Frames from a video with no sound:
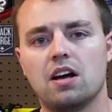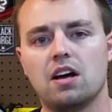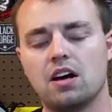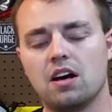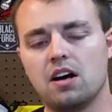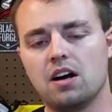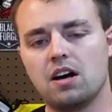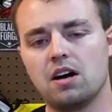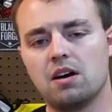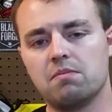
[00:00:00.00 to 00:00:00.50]

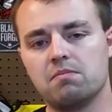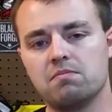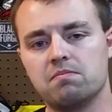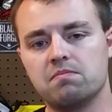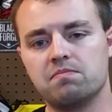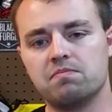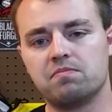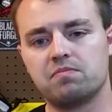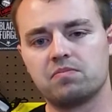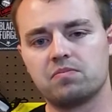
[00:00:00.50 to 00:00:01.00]

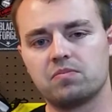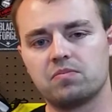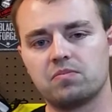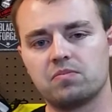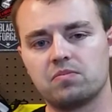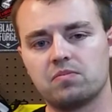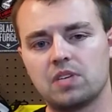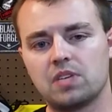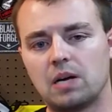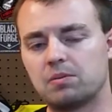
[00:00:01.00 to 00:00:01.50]
I'm
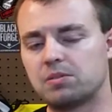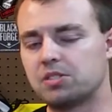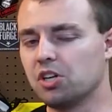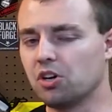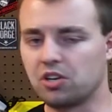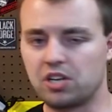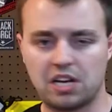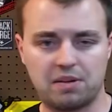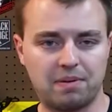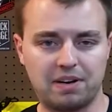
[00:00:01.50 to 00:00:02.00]

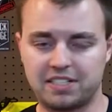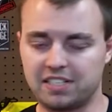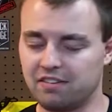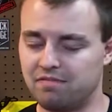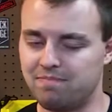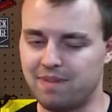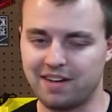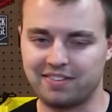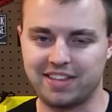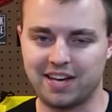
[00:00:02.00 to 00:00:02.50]
still kicking myself
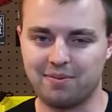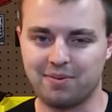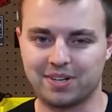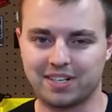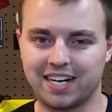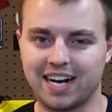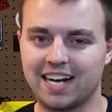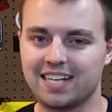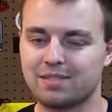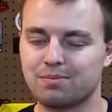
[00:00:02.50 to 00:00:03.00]
about that one,
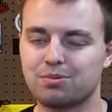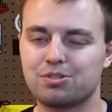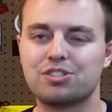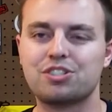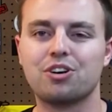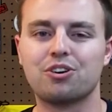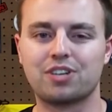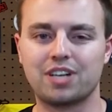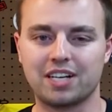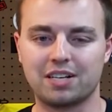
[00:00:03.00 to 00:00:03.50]
guys. I'm
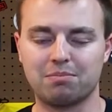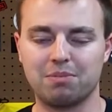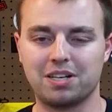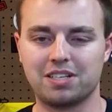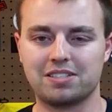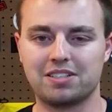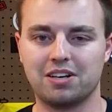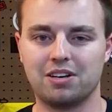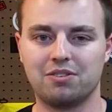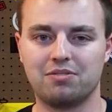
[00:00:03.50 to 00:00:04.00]
still kicking
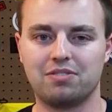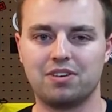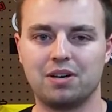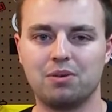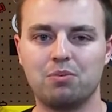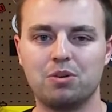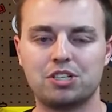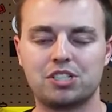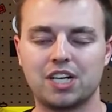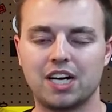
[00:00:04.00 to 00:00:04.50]
myself. I
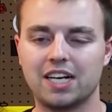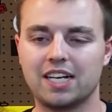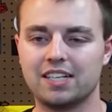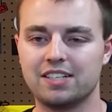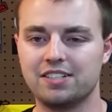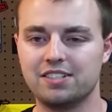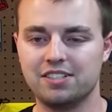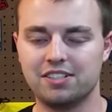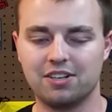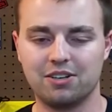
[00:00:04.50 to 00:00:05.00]
wish I
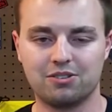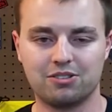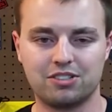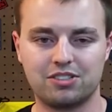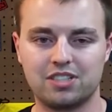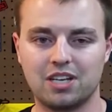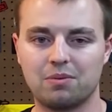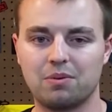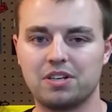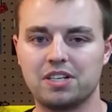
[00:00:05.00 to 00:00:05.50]
had,
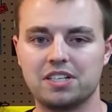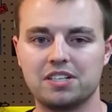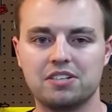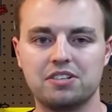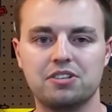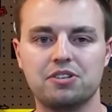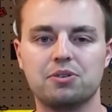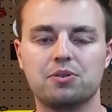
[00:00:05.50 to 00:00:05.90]
just done what I needed to